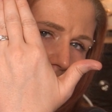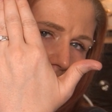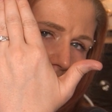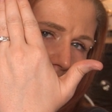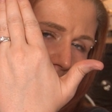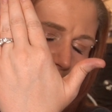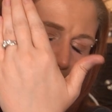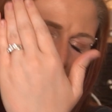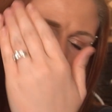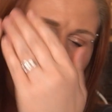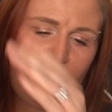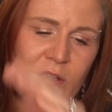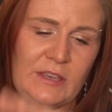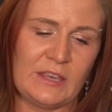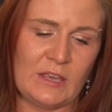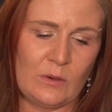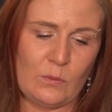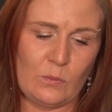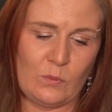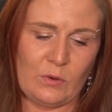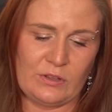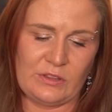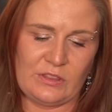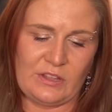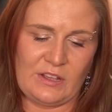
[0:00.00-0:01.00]
I don't
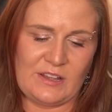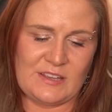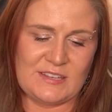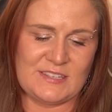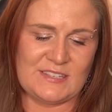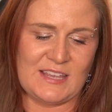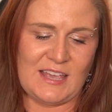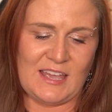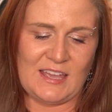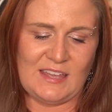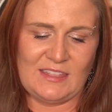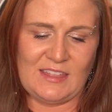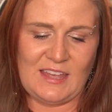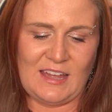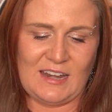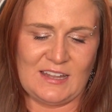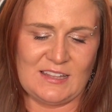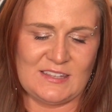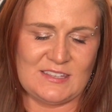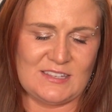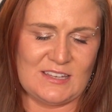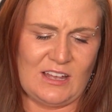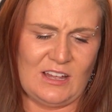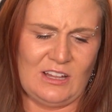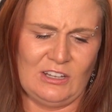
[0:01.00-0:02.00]
get where they say that
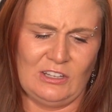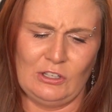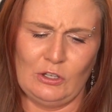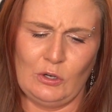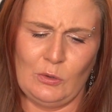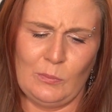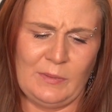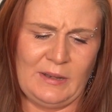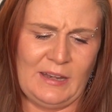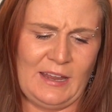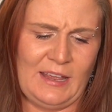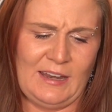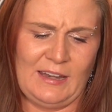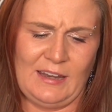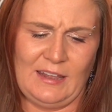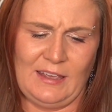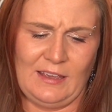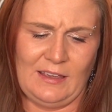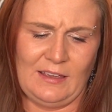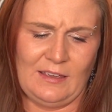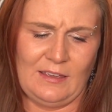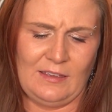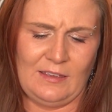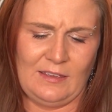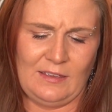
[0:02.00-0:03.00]
it's
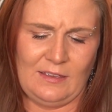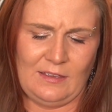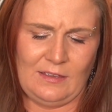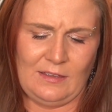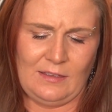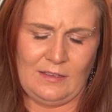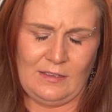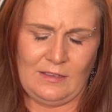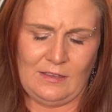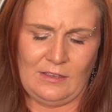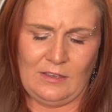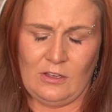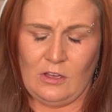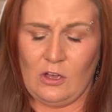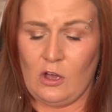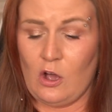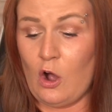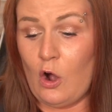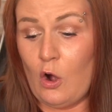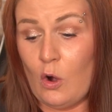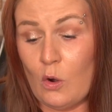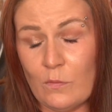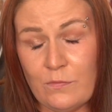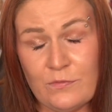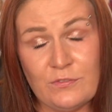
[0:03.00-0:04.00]
illuminating.
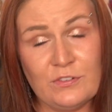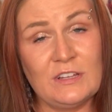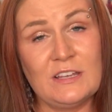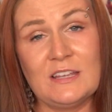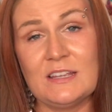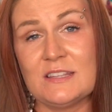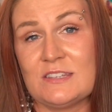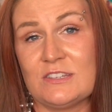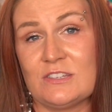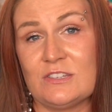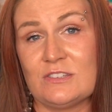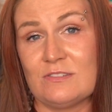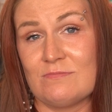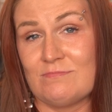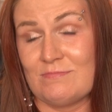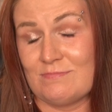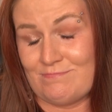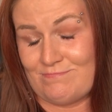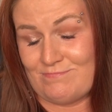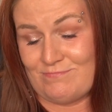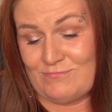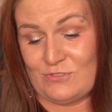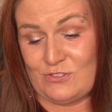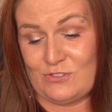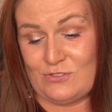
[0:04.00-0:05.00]
Hopefully it's
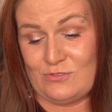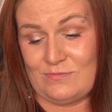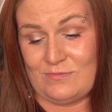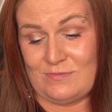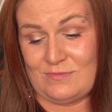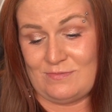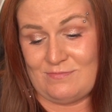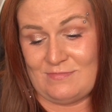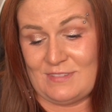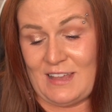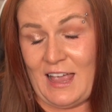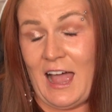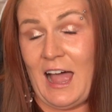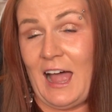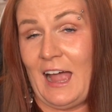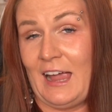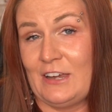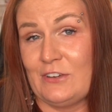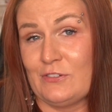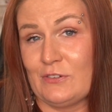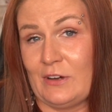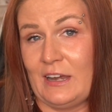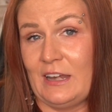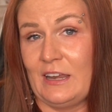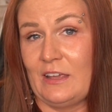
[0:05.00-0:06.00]

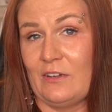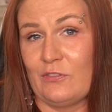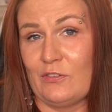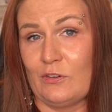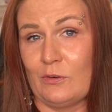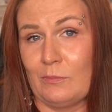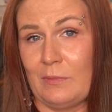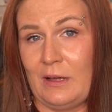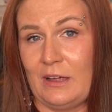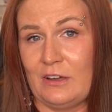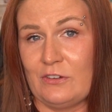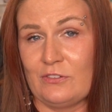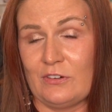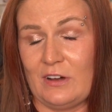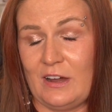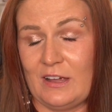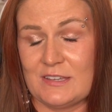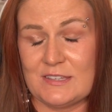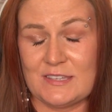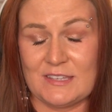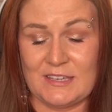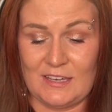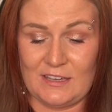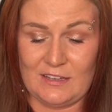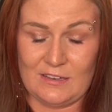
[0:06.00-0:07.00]
hydrating for my dry
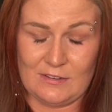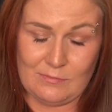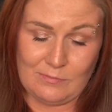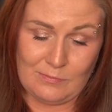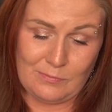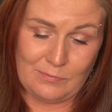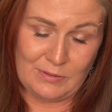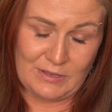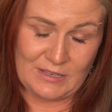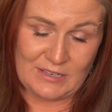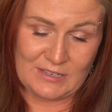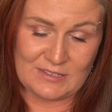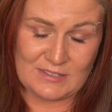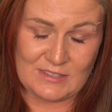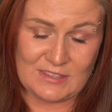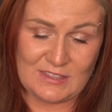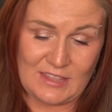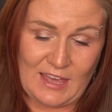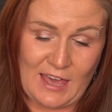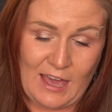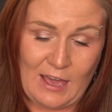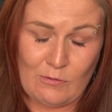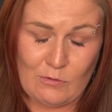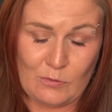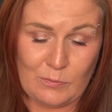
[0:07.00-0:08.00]
skin because
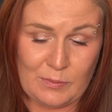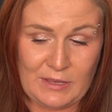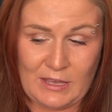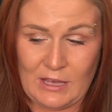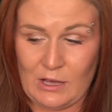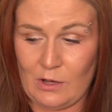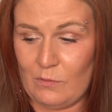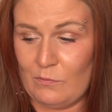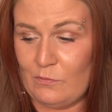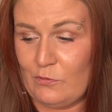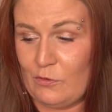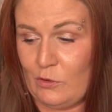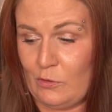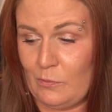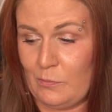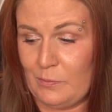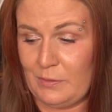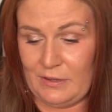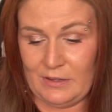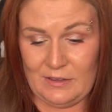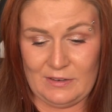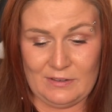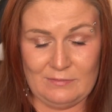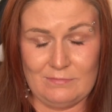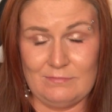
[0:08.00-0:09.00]
that would be helpful,
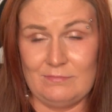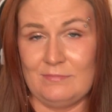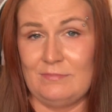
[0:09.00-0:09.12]
but